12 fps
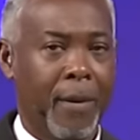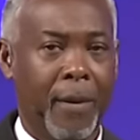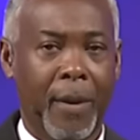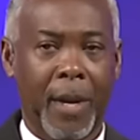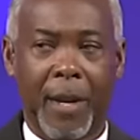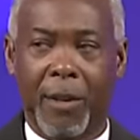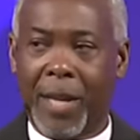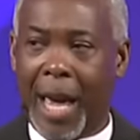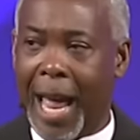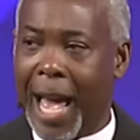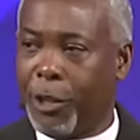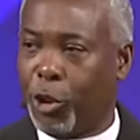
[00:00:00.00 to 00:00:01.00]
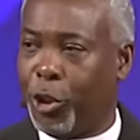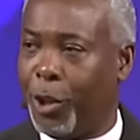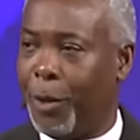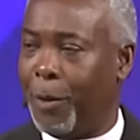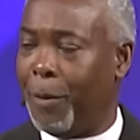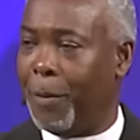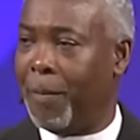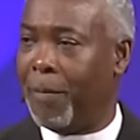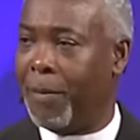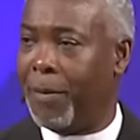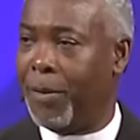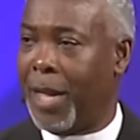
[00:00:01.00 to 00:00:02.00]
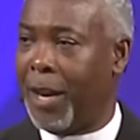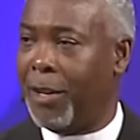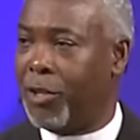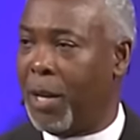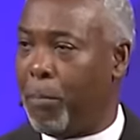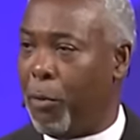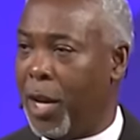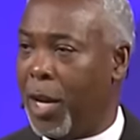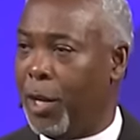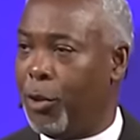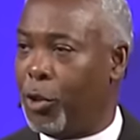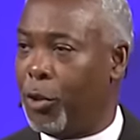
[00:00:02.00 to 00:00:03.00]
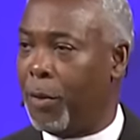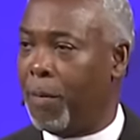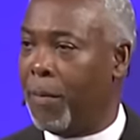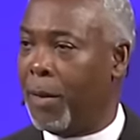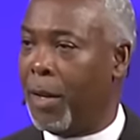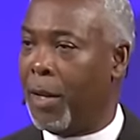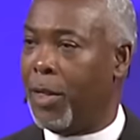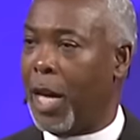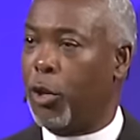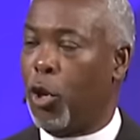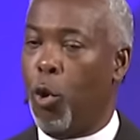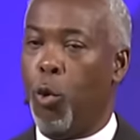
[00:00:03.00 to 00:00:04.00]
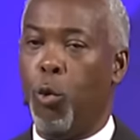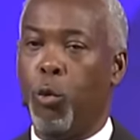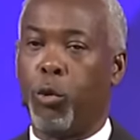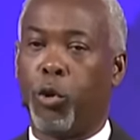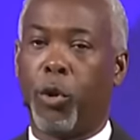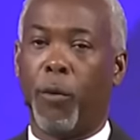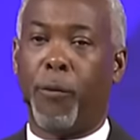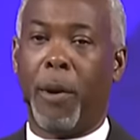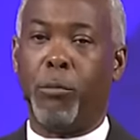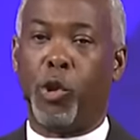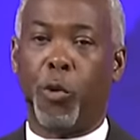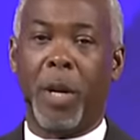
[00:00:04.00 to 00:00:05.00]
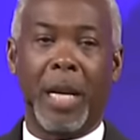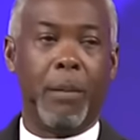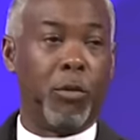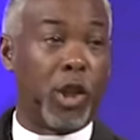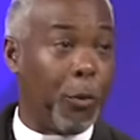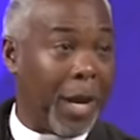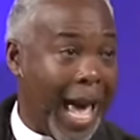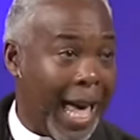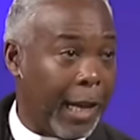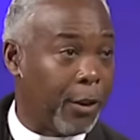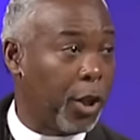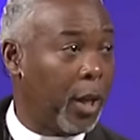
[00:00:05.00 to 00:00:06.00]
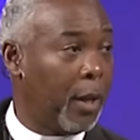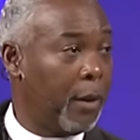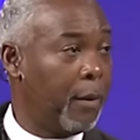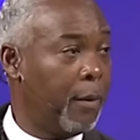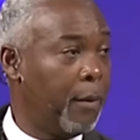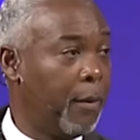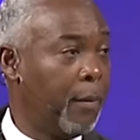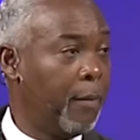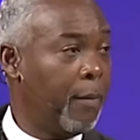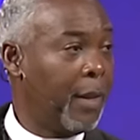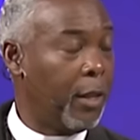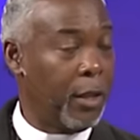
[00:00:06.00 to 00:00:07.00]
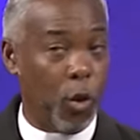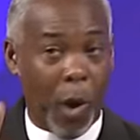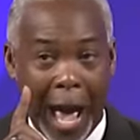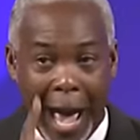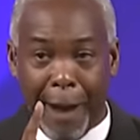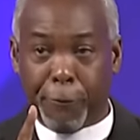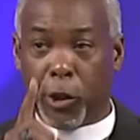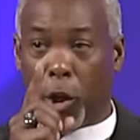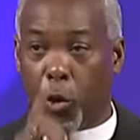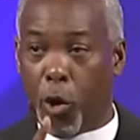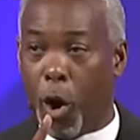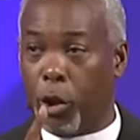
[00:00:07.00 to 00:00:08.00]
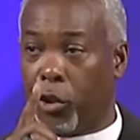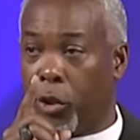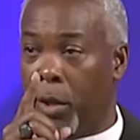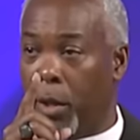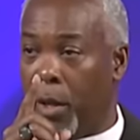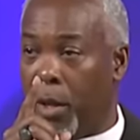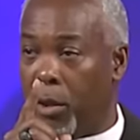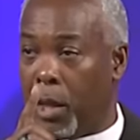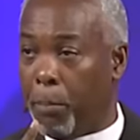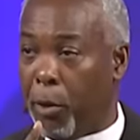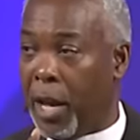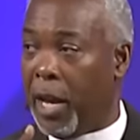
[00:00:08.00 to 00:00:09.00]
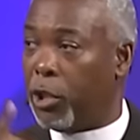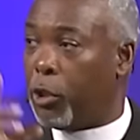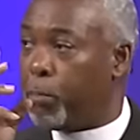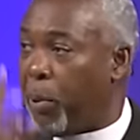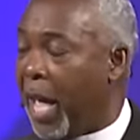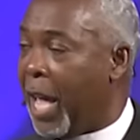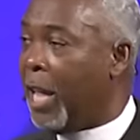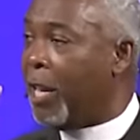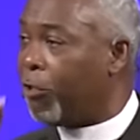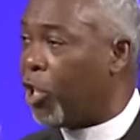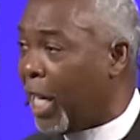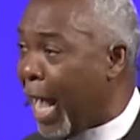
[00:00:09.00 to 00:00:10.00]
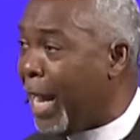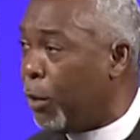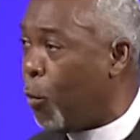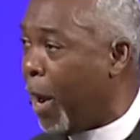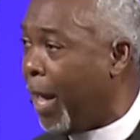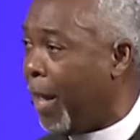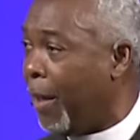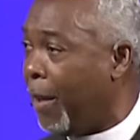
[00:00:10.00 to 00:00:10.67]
It is that action that is the bridge that goes from dream to reality. You have to cross the bridge. Pain is the gateway.